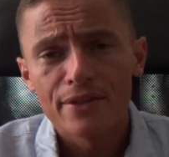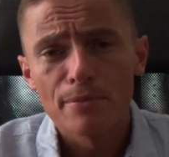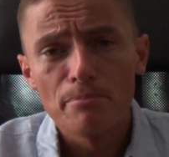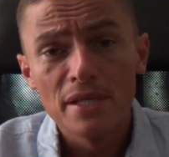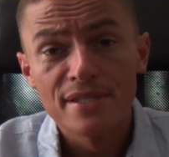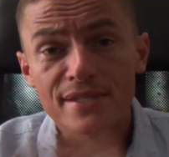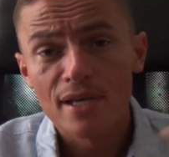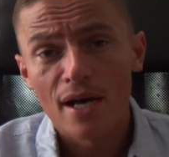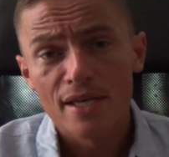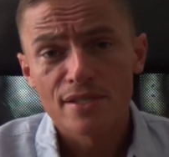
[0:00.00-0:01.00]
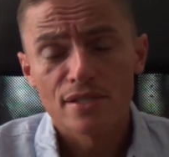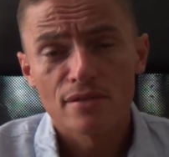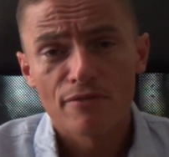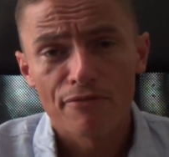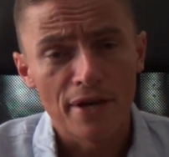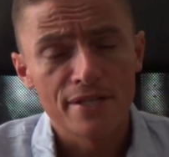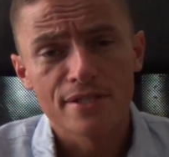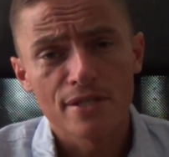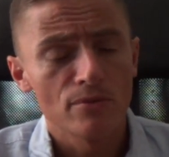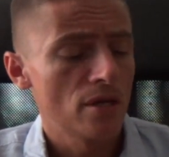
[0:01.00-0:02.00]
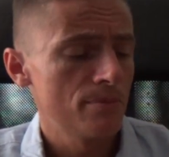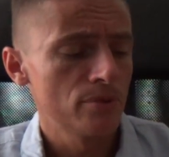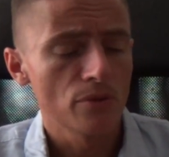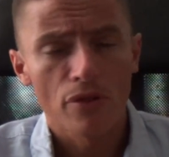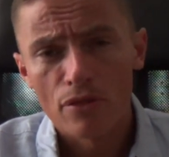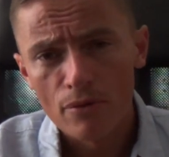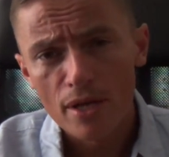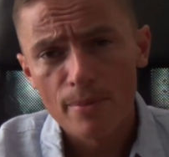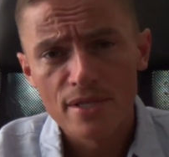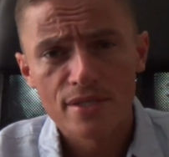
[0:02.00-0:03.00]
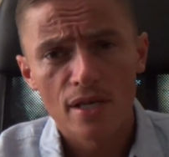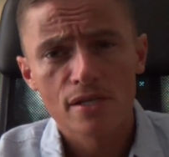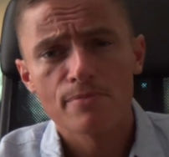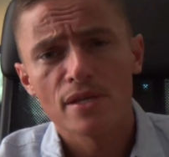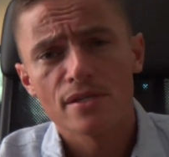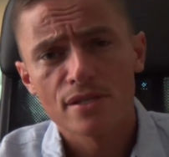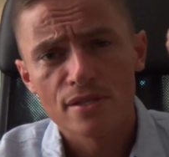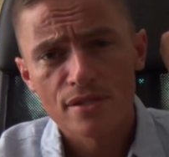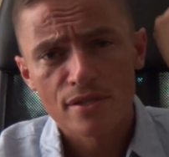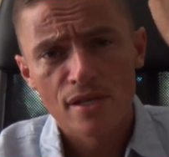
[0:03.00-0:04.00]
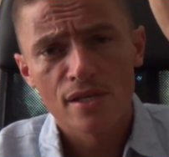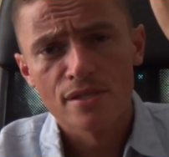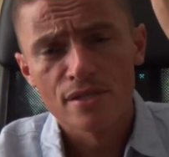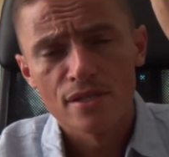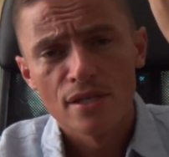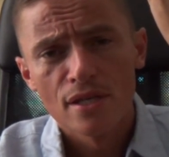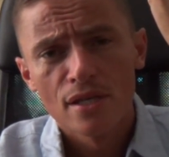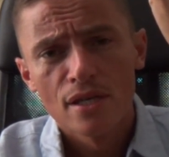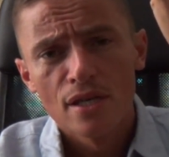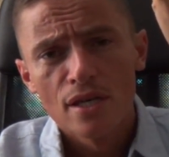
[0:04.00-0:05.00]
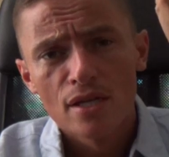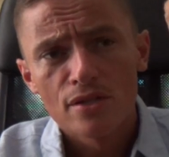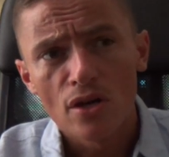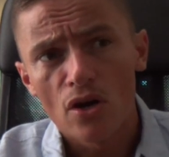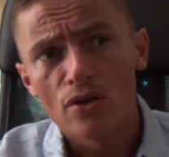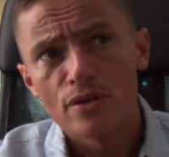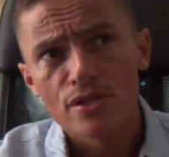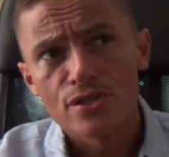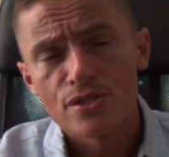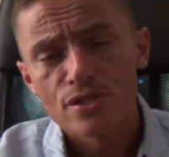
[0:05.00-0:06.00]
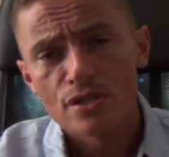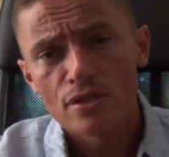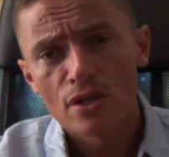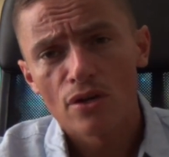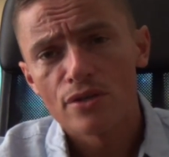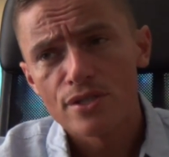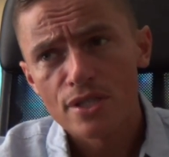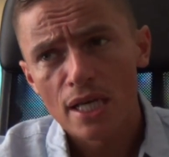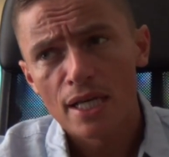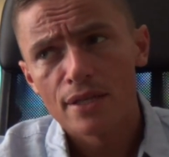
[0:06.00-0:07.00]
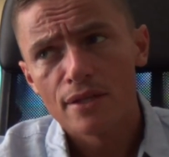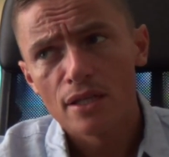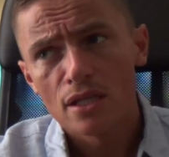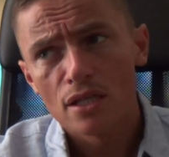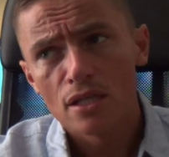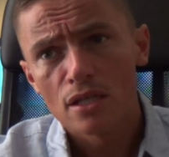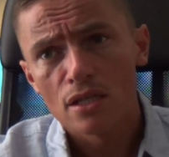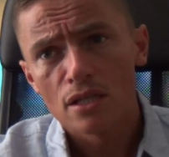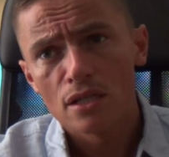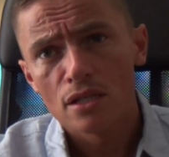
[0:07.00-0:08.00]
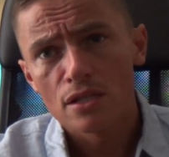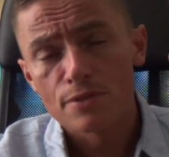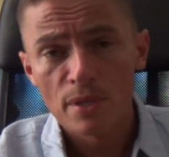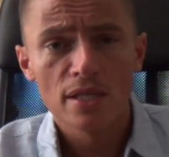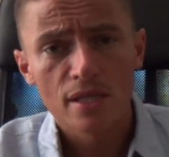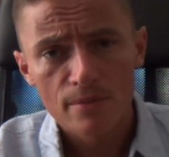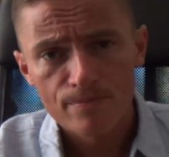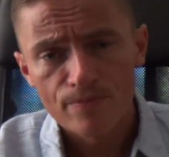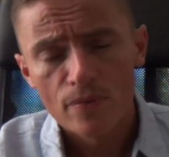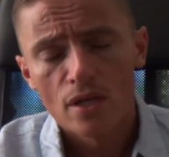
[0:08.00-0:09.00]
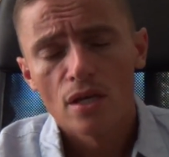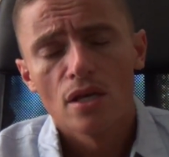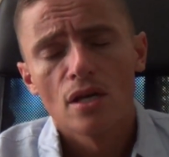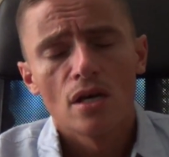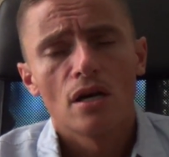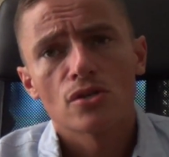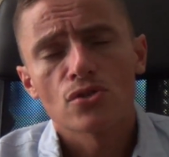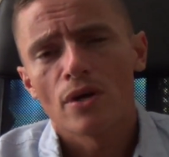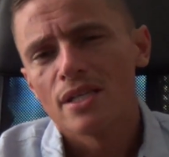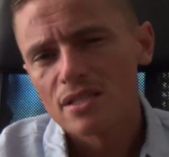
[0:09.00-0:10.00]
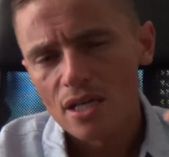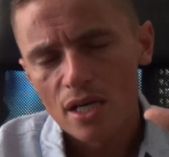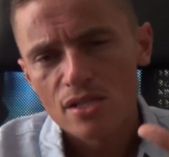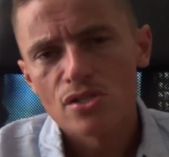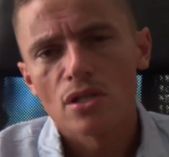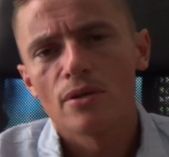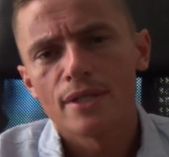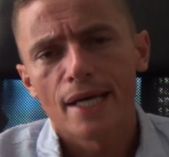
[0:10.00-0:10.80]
mid-size frenzy where I bought three mid-size pieces: this, the Oris, and the Speedy. So I need to kind of slow it